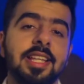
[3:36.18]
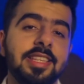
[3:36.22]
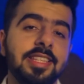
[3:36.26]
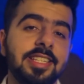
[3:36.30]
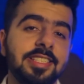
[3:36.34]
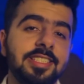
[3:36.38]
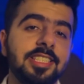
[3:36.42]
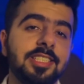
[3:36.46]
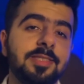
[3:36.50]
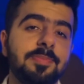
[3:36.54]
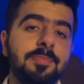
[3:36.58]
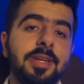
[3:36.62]

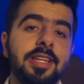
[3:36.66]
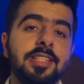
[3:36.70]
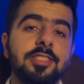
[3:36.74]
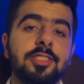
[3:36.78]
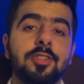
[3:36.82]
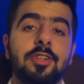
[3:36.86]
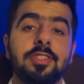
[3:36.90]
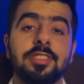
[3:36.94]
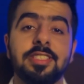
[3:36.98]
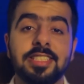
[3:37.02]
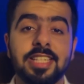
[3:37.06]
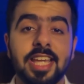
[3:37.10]
This is based
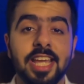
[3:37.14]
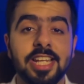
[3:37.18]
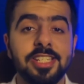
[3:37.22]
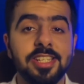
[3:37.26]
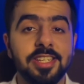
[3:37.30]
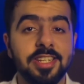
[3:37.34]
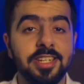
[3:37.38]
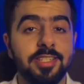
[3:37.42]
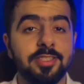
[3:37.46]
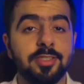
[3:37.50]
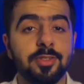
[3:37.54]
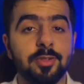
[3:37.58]
on
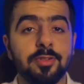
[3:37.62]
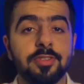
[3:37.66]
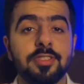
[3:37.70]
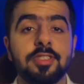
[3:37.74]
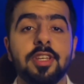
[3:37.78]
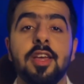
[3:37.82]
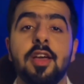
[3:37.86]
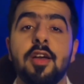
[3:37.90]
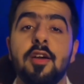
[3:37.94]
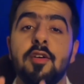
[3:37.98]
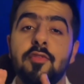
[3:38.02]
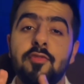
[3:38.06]
sketchy resource.
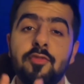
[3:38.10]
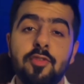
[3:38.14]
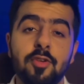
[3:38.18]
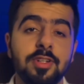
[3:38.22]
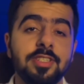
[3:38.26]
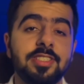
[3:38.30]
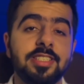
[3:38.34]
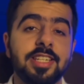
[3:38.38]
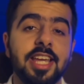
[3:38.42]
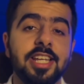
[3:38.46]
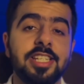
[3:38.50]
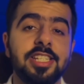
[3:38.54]
Full
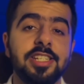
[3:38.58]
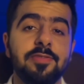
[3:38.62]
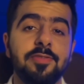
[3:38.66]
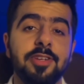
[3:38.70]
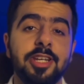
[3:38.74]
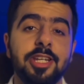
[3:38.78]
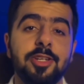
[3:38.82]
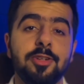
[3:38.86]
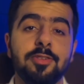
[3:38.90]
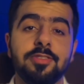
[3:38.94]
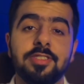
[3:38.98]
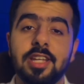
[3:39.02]
sketchy
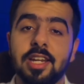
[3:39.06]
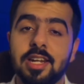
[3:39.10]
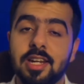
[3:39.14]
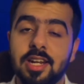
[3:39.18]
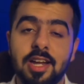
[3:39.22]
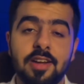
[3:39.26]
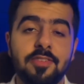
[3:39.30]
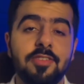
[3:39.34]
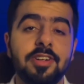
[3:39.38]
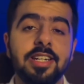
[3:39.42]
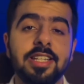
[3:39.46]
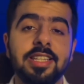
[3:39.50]
videos are covered